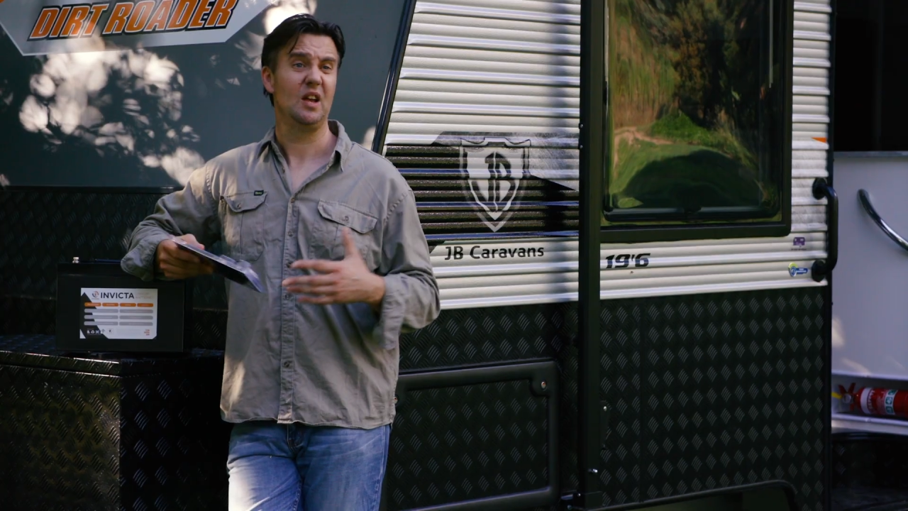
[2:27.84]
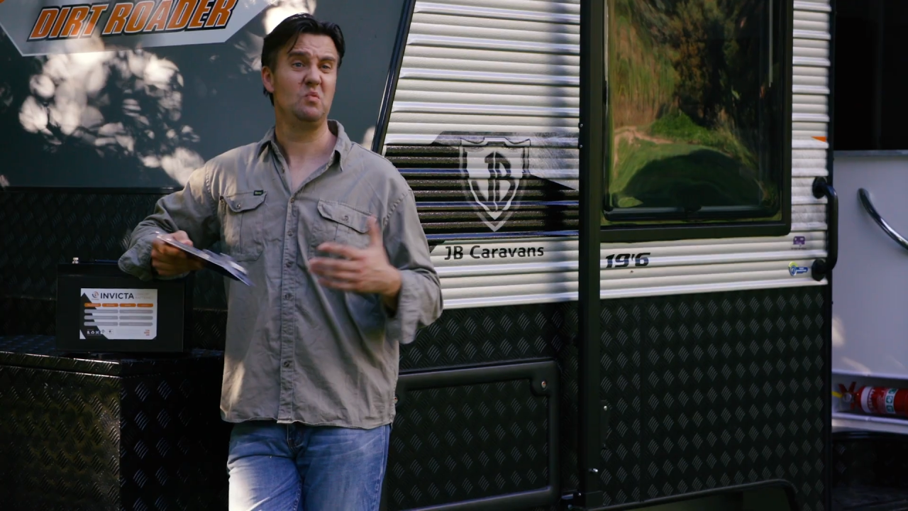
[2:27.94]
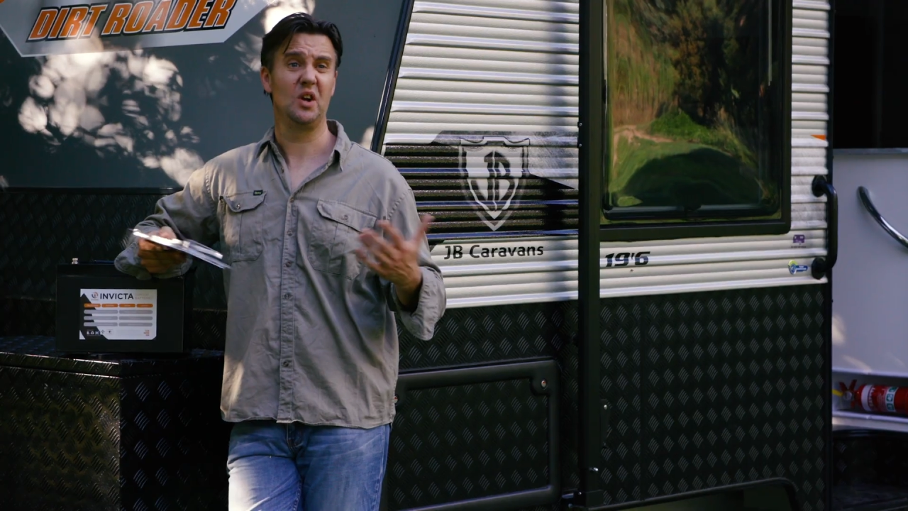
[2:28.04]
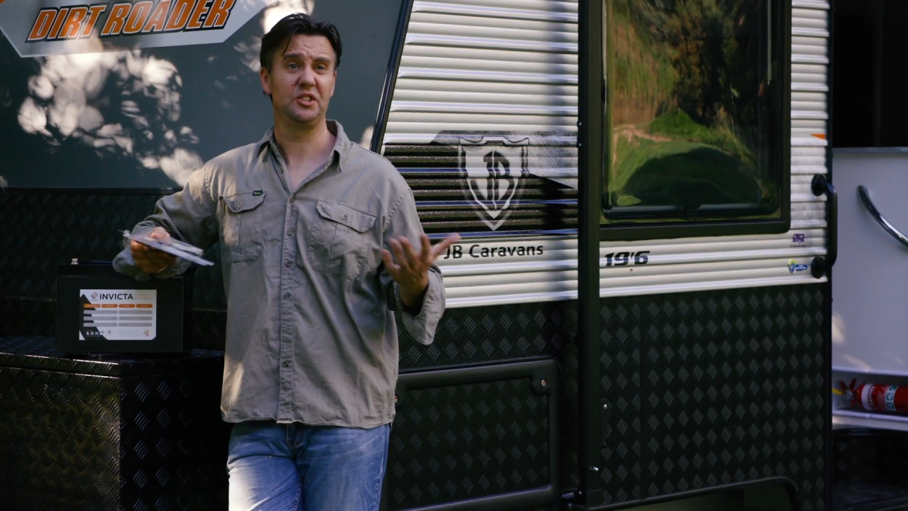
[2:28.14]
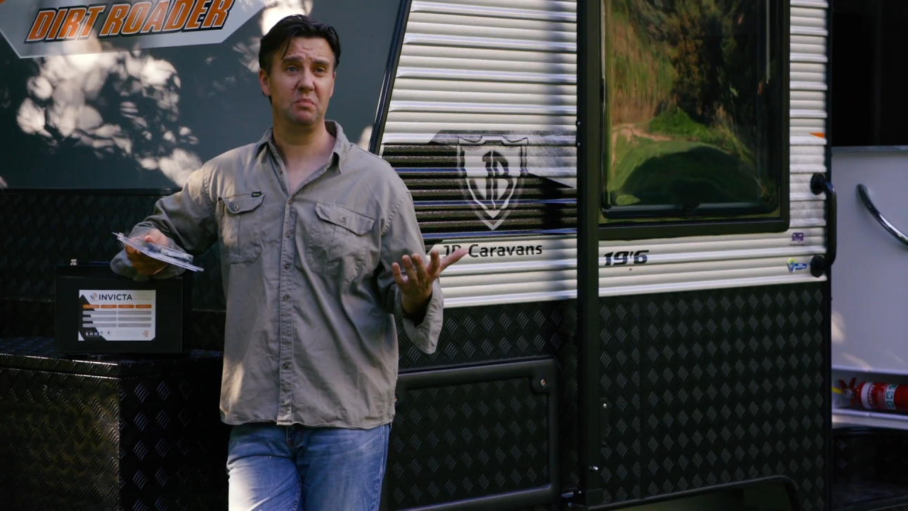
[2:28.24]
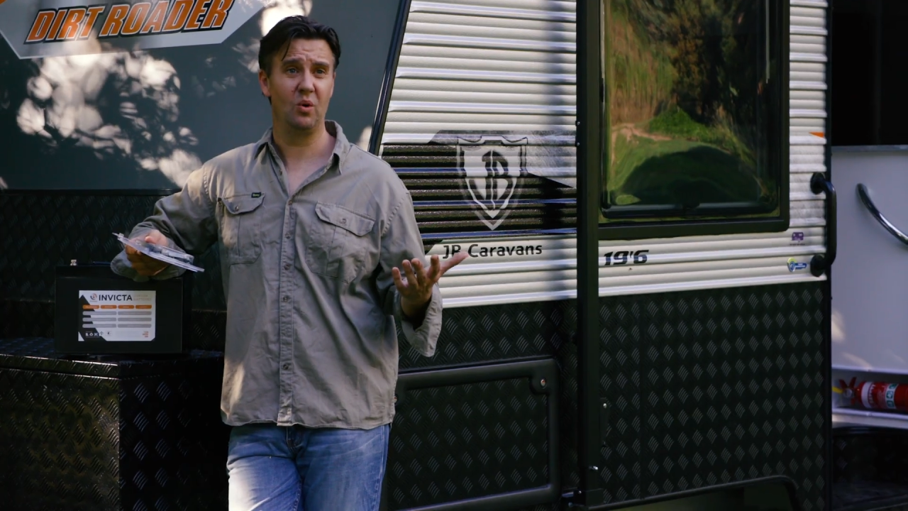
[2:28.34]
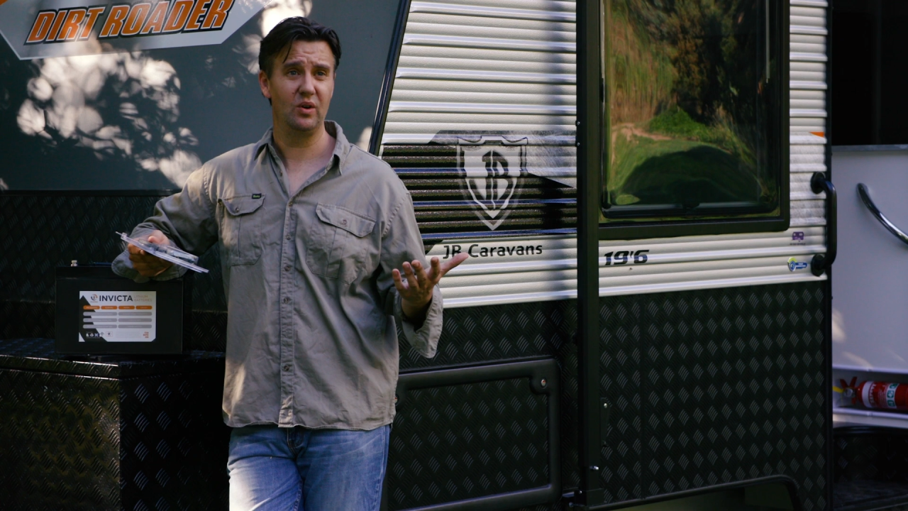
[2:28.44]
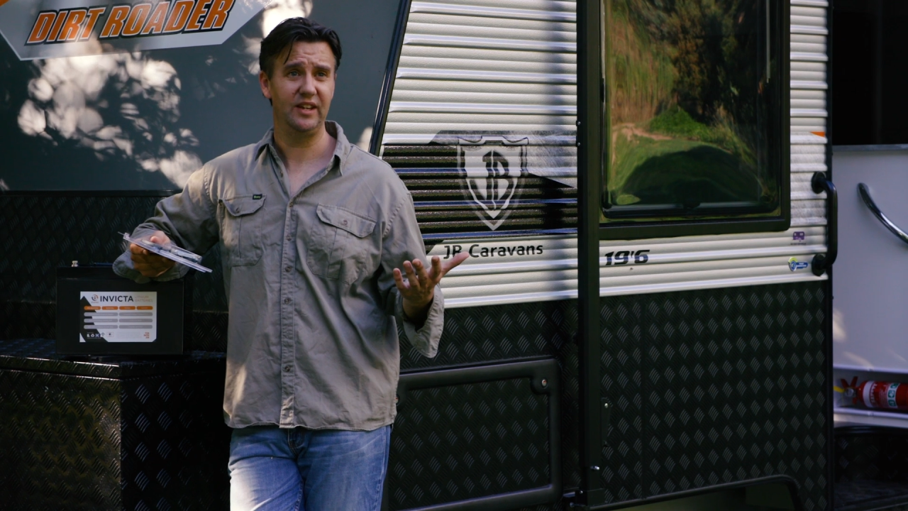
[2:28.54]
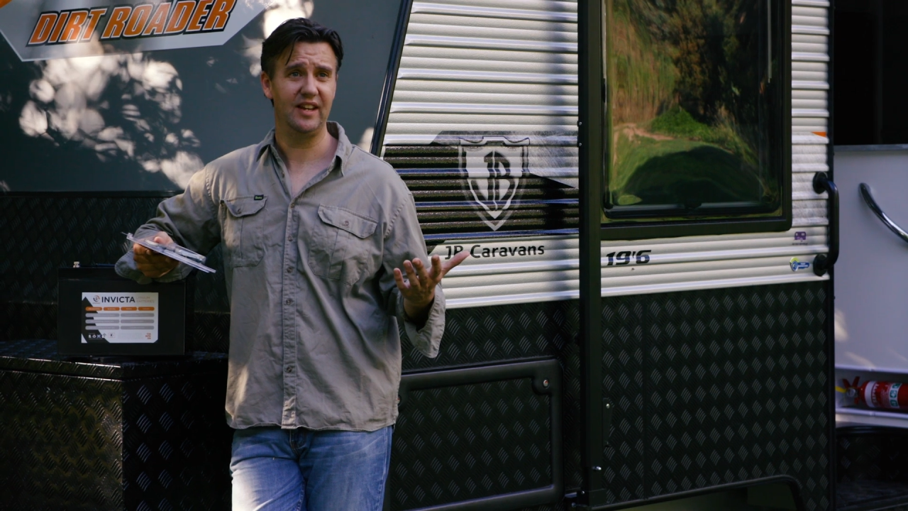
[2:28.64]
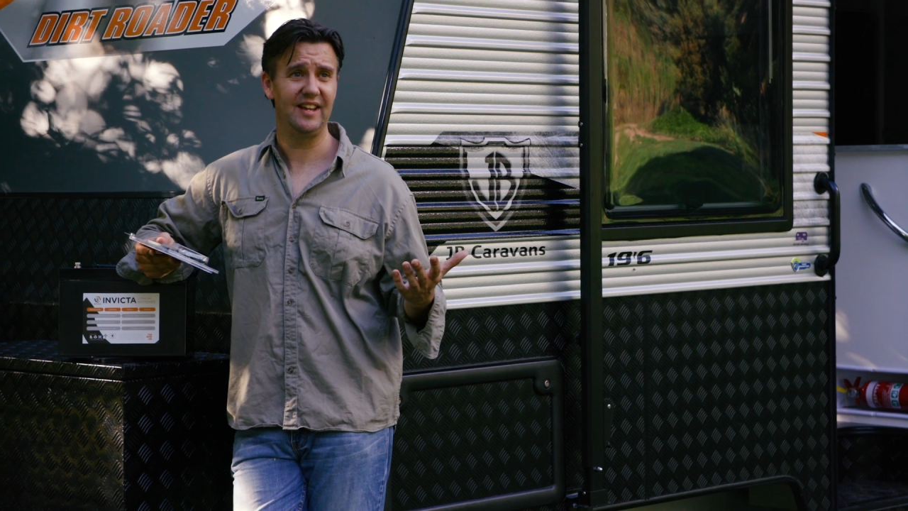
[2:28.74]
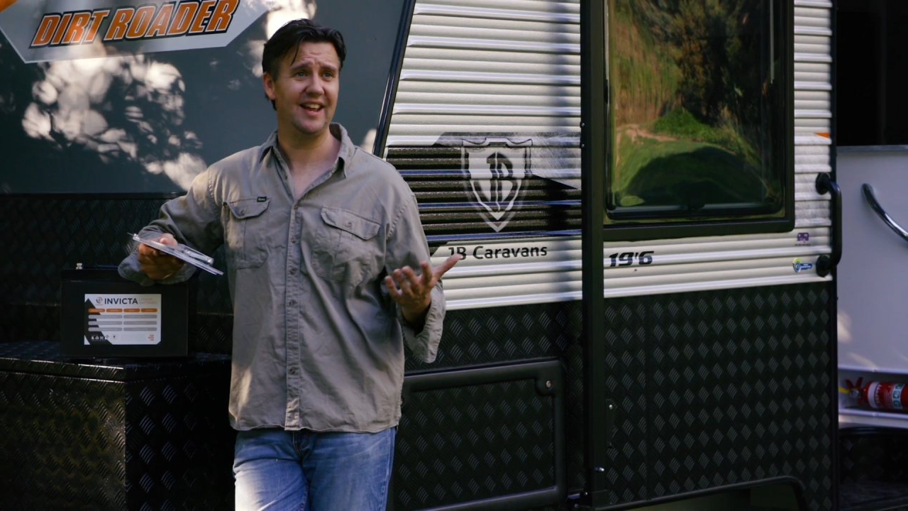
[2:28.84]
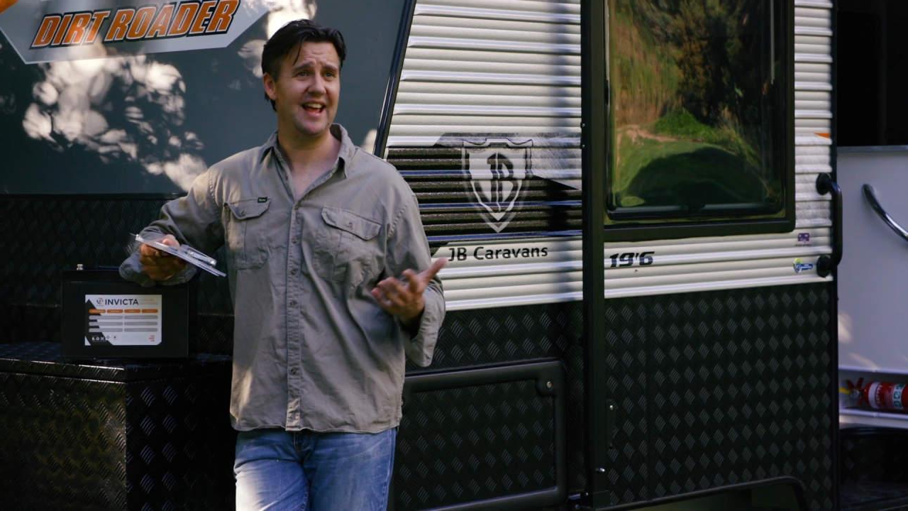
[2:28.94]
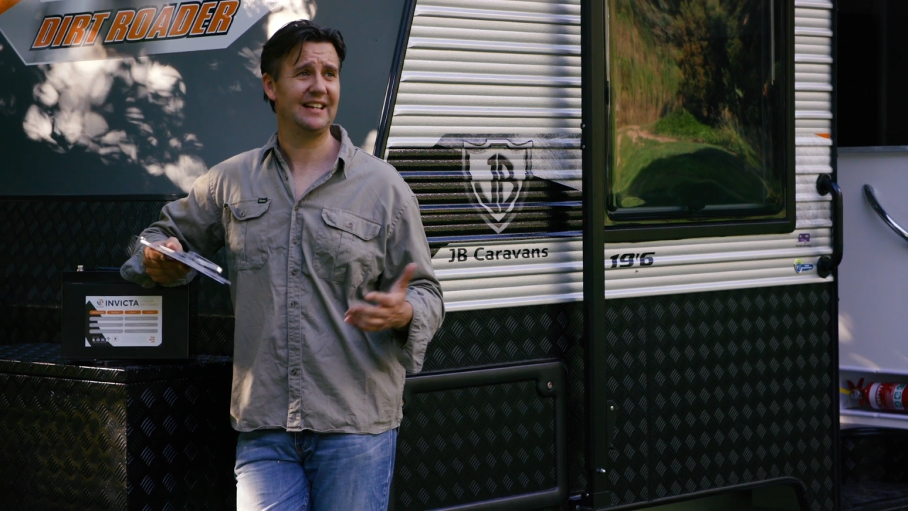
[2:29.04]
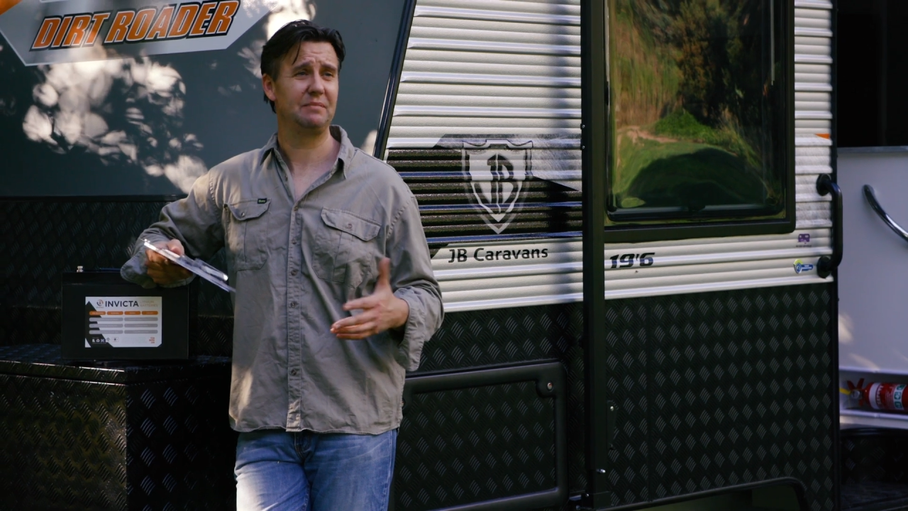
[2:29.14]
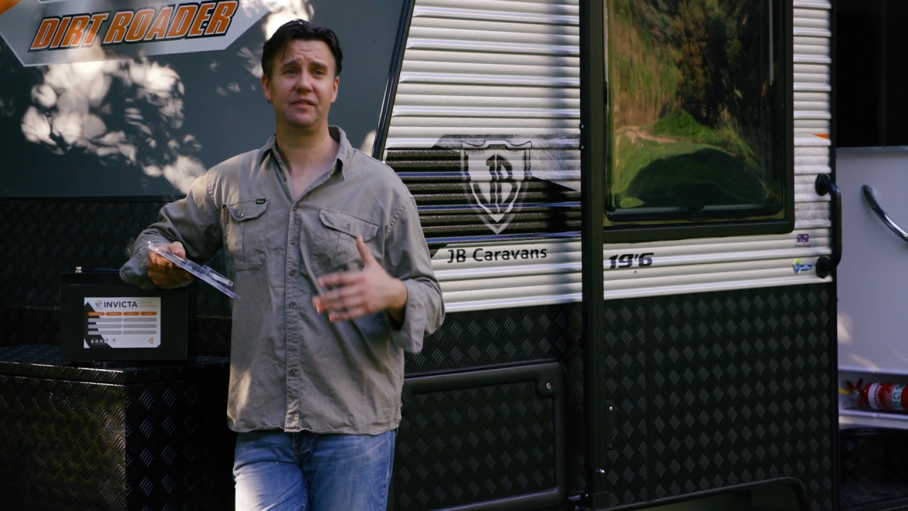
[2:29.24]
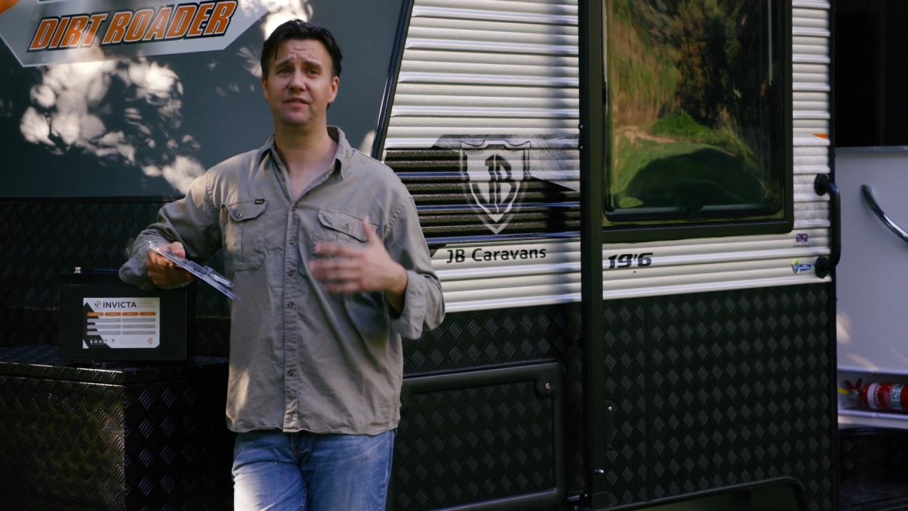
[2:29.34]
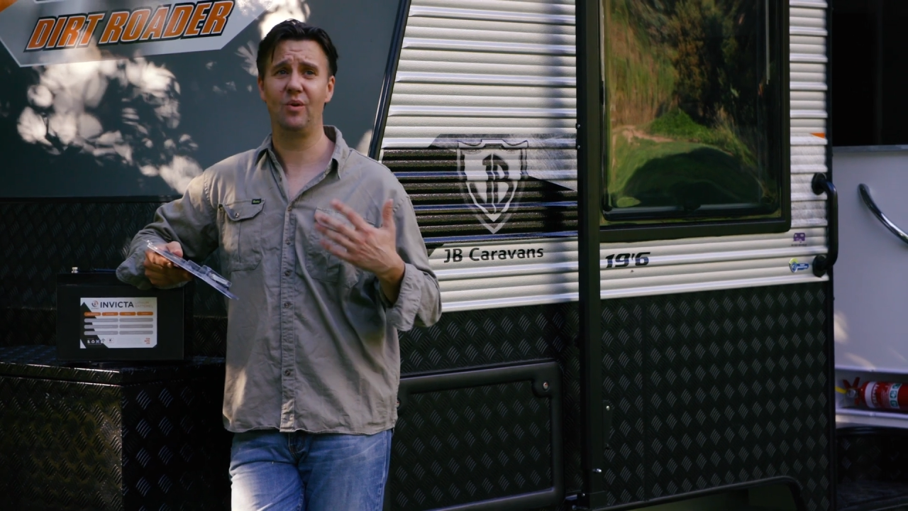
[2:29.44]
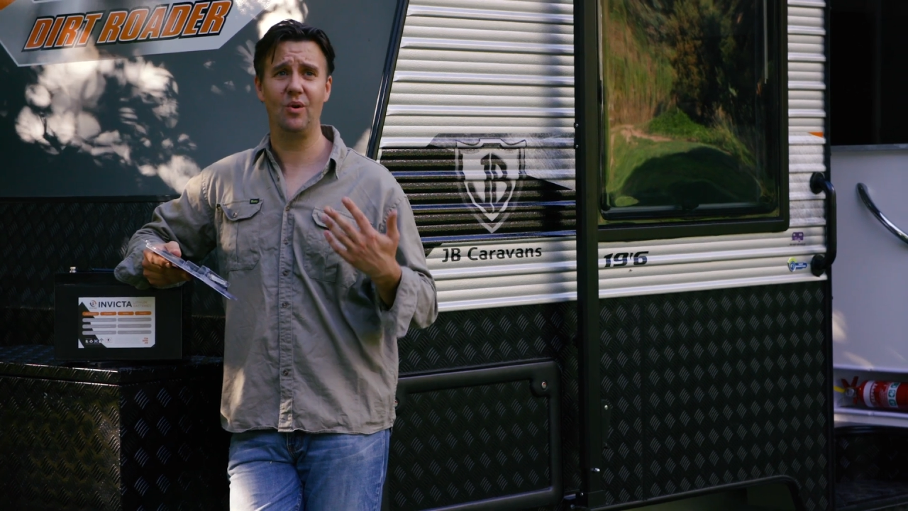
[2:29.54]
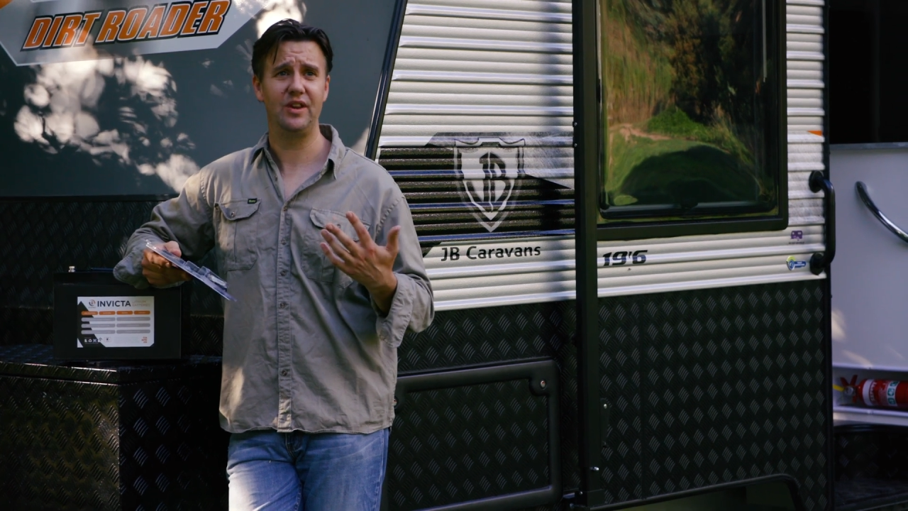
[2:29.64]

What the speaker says: And what's more, you can connect up to 4